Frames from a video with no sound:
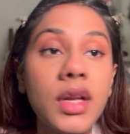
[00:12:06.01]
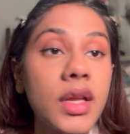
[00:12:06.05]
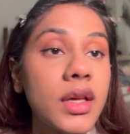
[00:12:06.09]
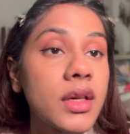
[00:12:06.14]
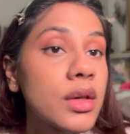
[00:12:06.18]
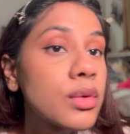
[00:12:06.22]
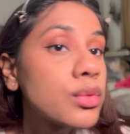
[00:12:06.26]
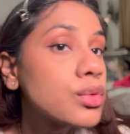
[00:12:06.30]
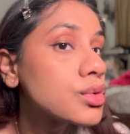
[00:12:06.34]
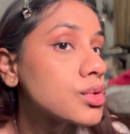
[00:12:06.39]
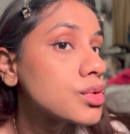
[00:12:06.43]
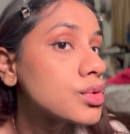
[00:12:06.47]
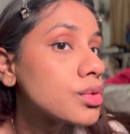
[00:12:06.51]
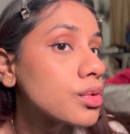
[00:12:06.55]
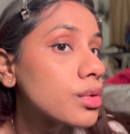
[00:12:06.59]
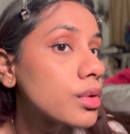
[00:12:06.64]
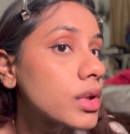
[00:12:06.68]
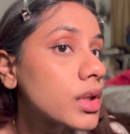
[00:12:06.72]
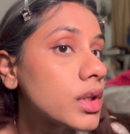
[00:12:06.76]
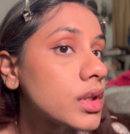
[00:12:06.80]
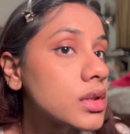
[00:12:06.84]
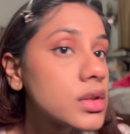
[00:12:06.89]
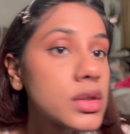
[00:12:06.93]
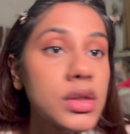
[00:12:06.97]
Like, it was so
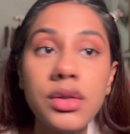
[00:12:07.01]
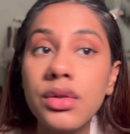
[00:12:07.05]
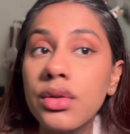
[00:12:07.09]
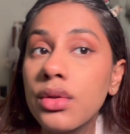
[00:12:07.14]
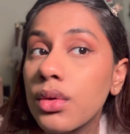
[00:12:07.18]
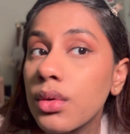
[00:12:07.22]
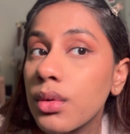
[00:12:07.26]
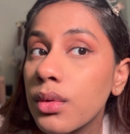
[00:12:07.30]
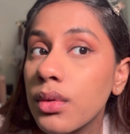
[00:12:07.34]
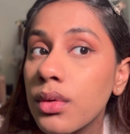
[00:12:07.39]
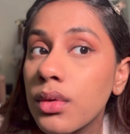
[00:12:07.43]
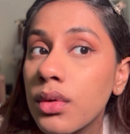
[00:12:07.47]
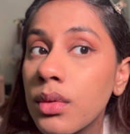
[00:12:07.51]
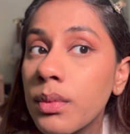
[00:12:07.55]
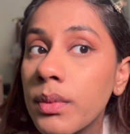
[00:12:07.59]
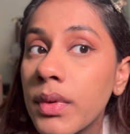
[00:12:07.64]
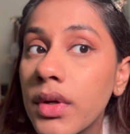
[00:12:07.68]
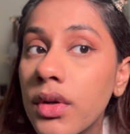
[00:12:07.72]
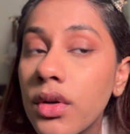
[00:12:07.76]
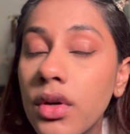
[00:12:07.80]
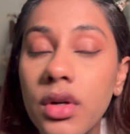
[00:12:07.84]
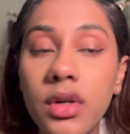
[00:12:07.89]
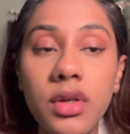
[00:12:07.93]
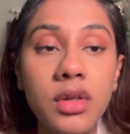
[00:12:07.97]
easy to do. Oh my
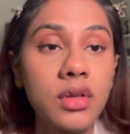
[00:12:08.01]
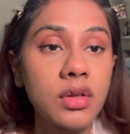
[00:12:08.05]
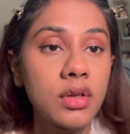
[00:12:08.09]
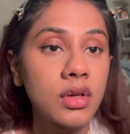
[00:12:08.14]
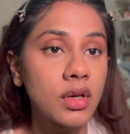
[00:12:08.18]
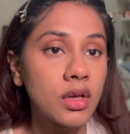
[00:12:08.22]
god.